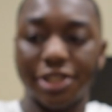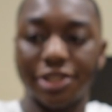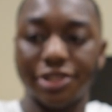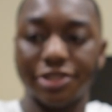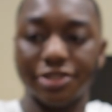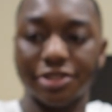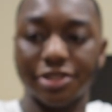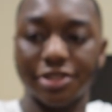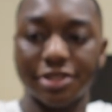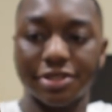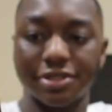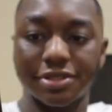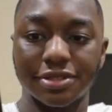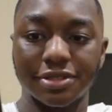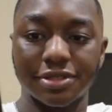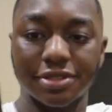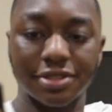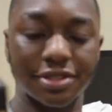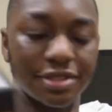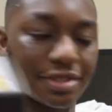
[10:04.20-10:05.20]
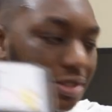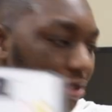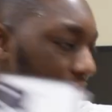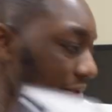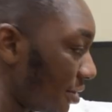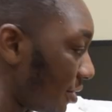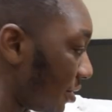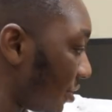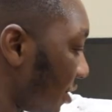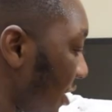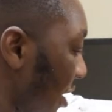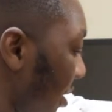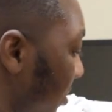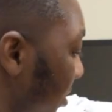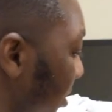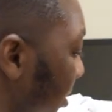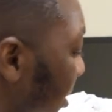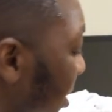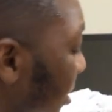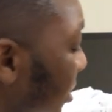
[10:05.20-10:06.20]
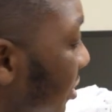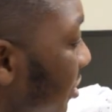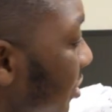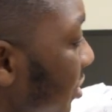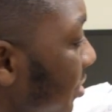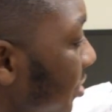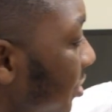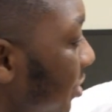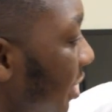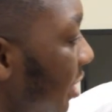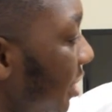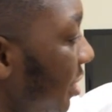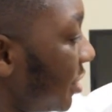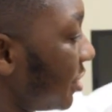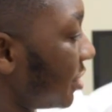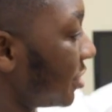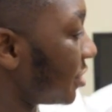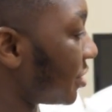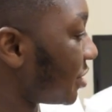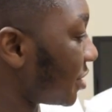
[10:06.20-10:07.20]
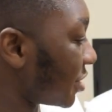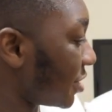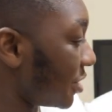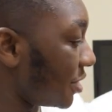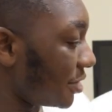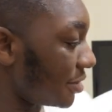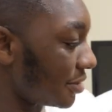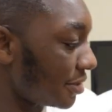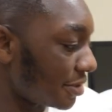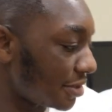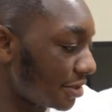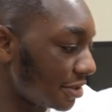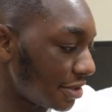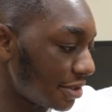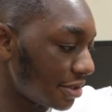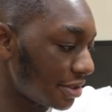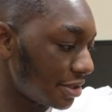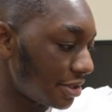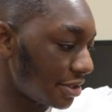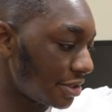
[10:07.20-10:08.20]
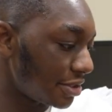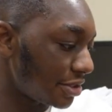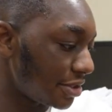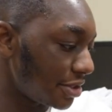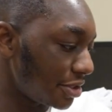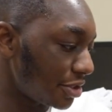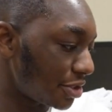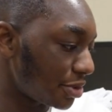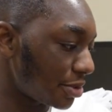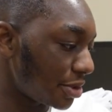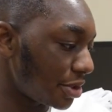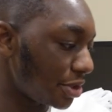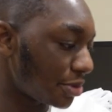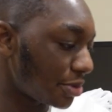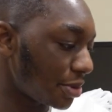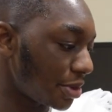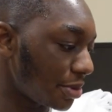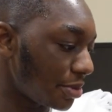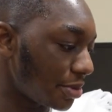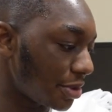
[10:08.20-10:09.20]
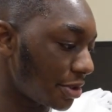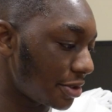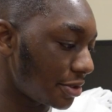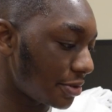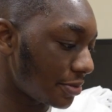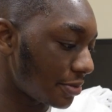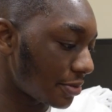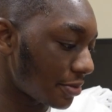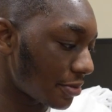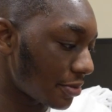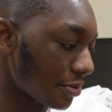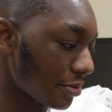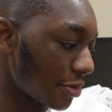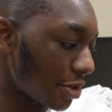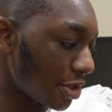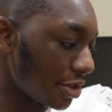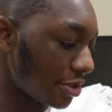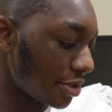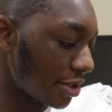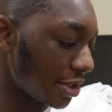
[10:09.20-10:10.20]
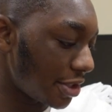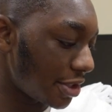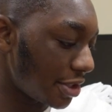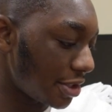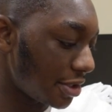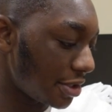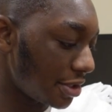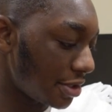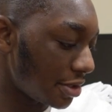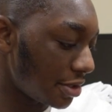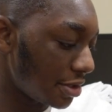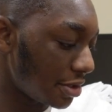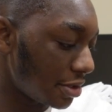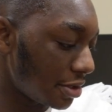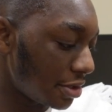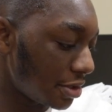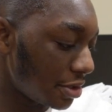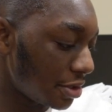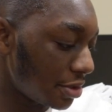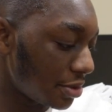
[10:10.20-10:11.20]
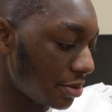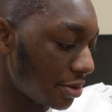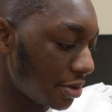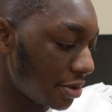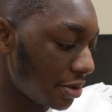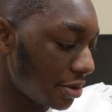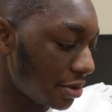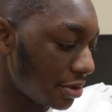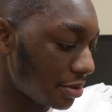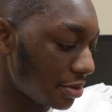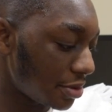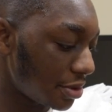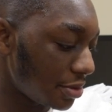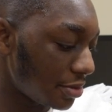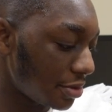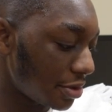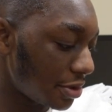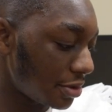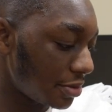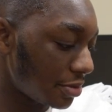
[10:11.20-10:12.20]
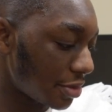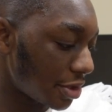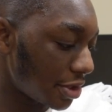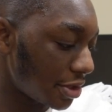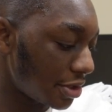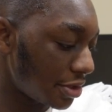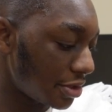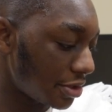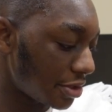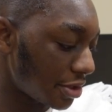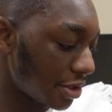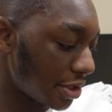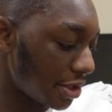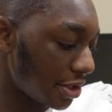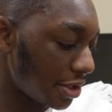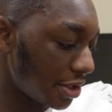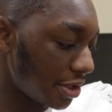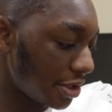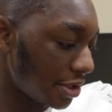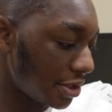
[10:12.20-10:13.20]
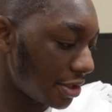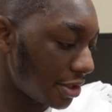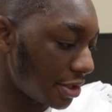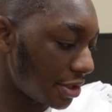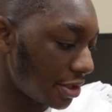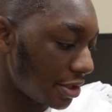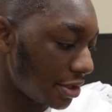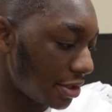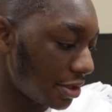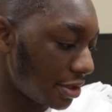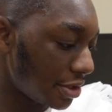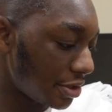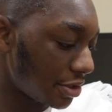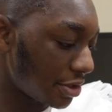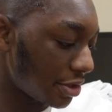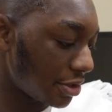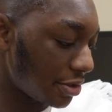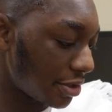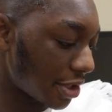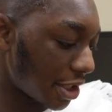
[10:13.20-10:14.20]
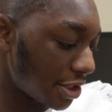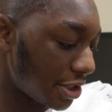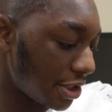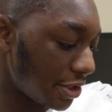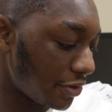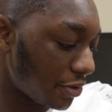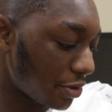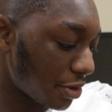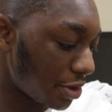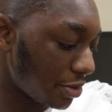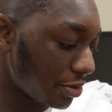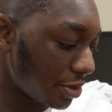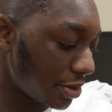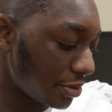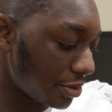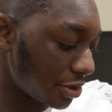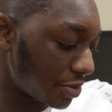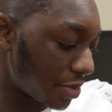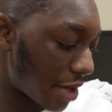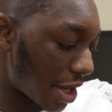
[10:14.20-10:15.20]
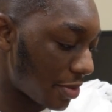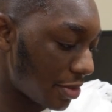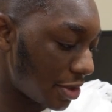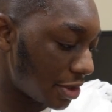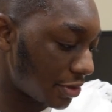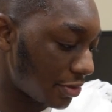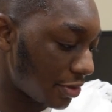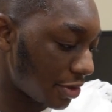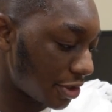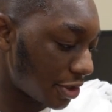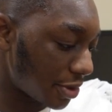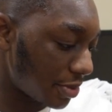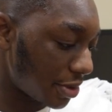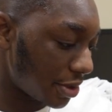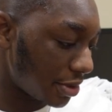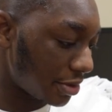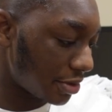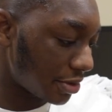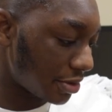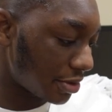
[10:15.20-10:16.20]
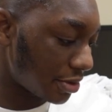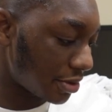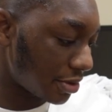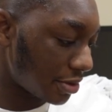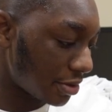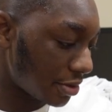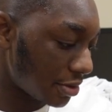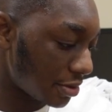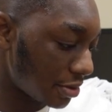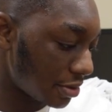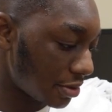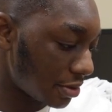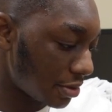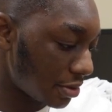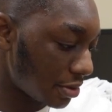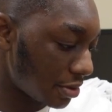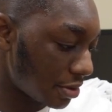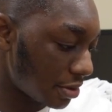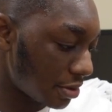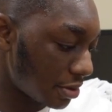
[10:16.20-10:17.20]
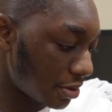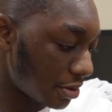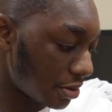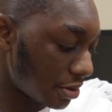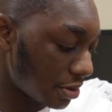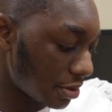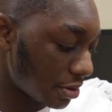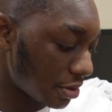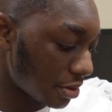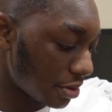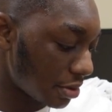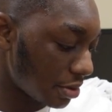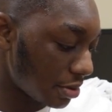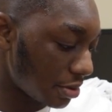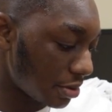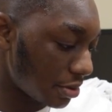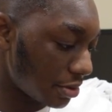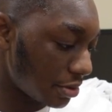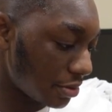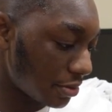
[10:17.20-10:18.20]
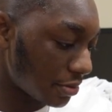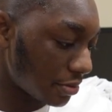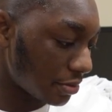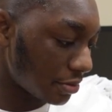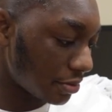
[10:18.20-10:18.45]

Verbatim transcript: years ago. So how long ago was 80 years ago? See, it's 2021 minus 80, 2021 minus 80. So 1941 was Batman's first appearance. Cool.